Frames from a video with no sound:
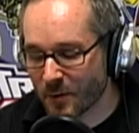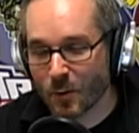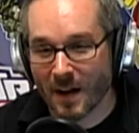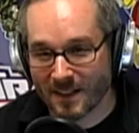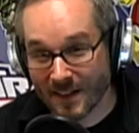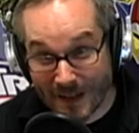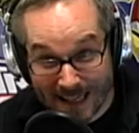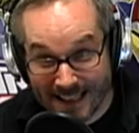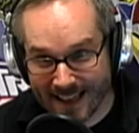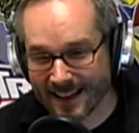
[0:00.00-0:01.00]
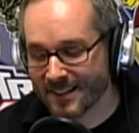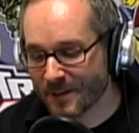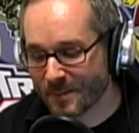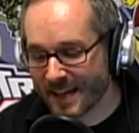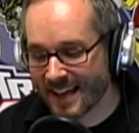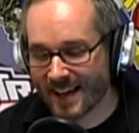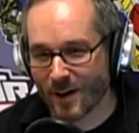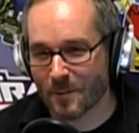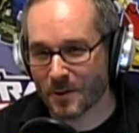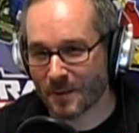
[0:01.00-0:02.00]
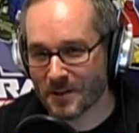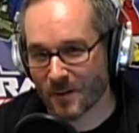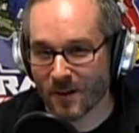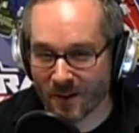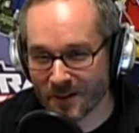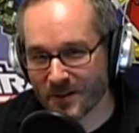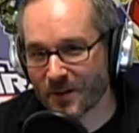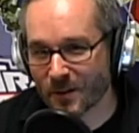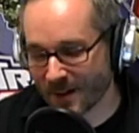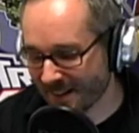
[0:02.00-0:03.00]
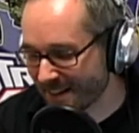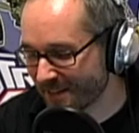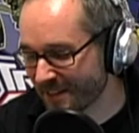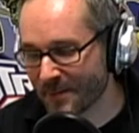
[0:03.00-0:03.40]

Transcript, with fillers: do what little I can to make Ann Arbor the place where all cartoonists want to live.